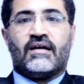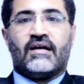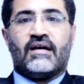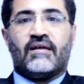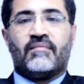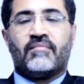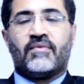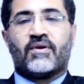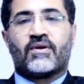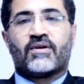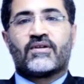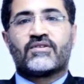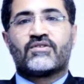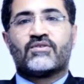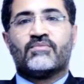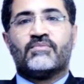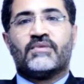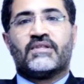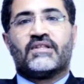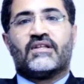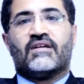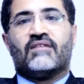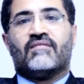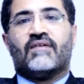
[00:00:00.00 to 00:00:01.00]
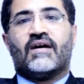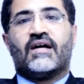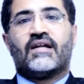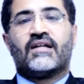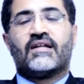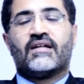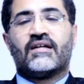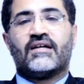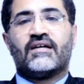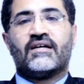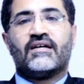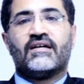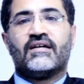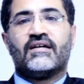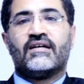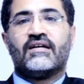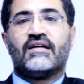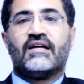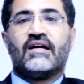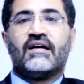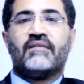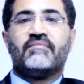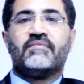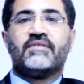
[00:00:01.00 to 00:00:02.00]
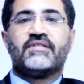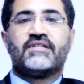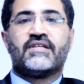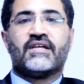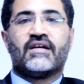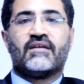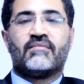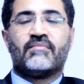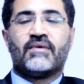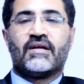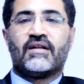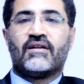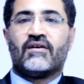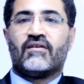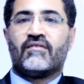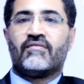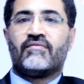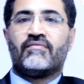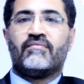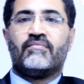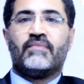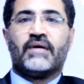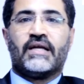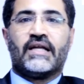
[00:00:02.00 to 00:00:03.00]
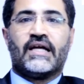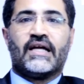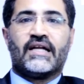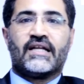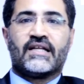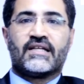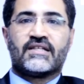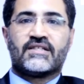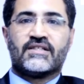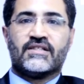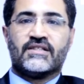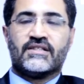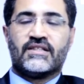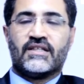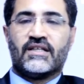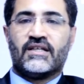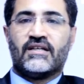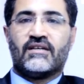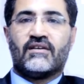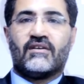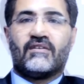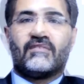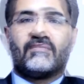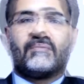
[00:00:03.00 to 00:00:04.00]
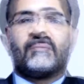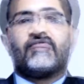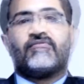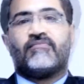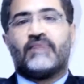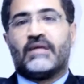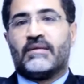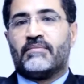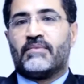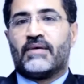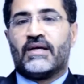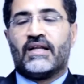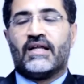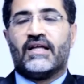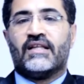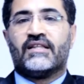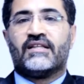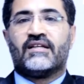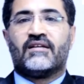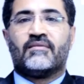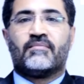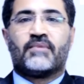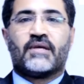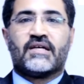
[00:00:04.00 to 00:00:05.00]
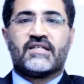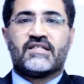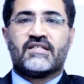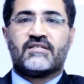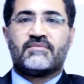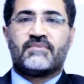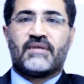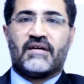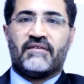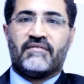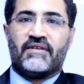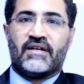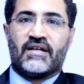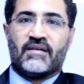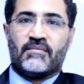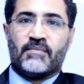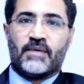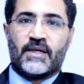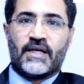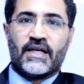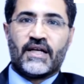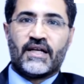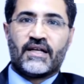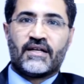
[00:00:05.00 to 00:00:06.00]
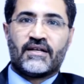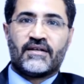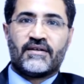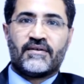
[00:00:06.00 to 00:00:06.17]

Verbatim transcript: I am Dr. Sumit Talwar. I am the chairman of Bariatric Surgery of Manipal Health Enterprises Private Limited.